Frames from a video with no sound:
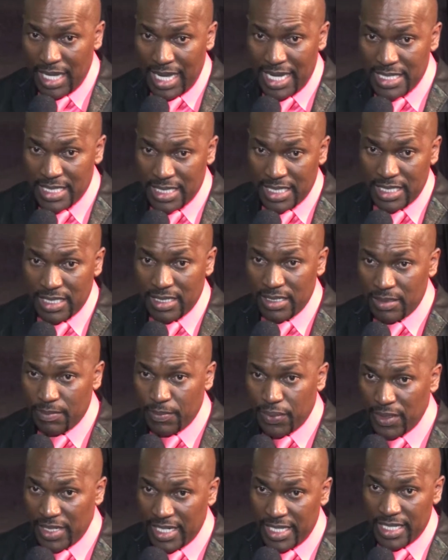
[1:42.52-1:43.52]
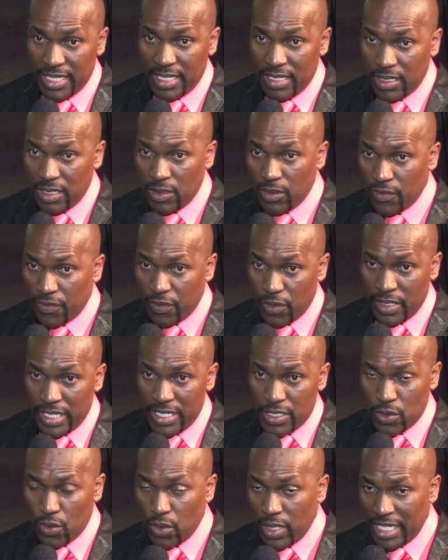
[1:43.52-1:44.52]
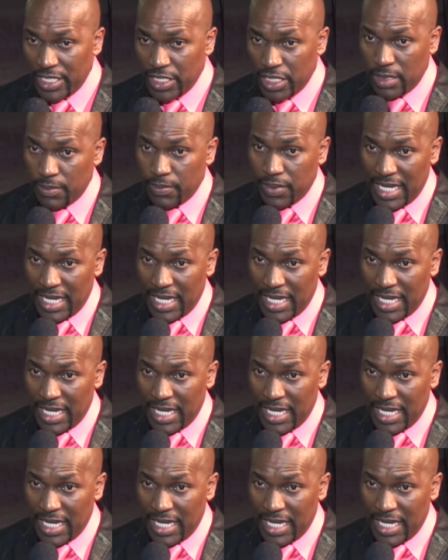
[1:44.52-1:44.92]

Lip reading: asking, praying, go for a scholarship,